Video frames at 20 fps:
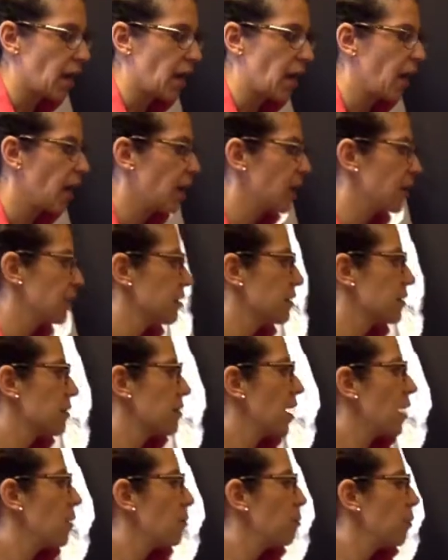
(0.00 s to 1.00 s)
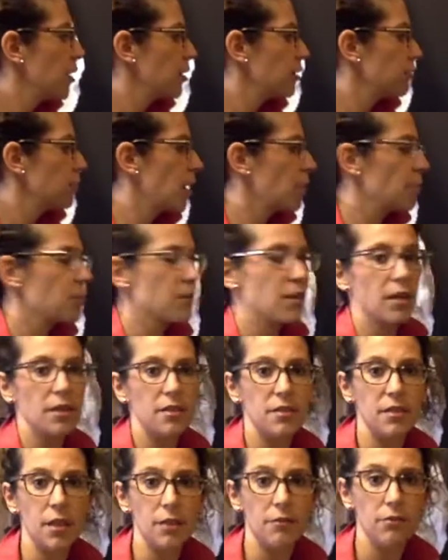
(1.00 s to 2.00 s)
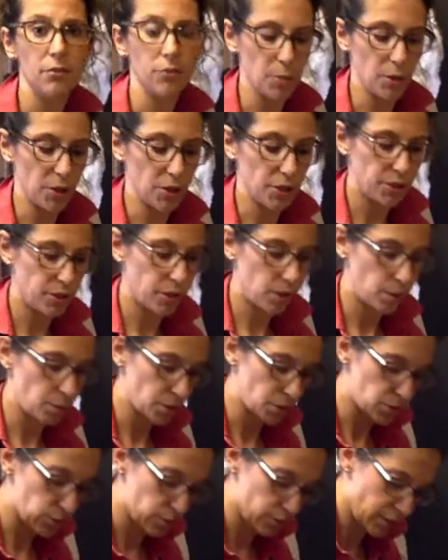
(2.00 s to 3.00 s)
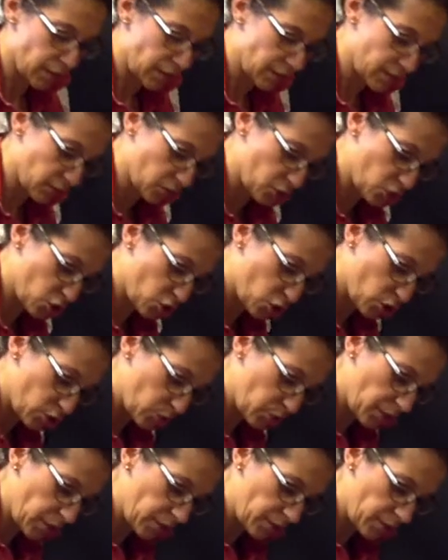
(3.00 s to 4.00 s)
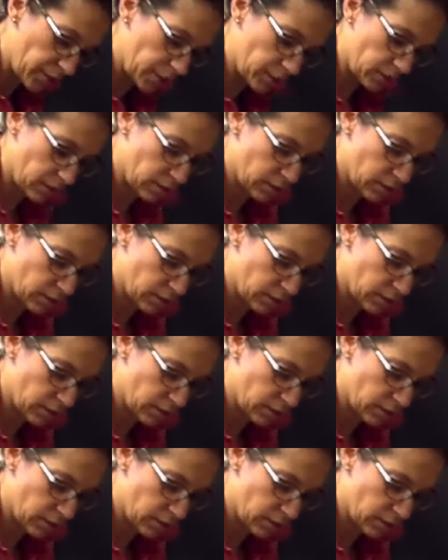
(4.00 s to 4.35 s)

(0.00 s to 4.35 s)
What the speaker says: And that butter wrapper that I saved from earlier, I'm going to use that and just smear it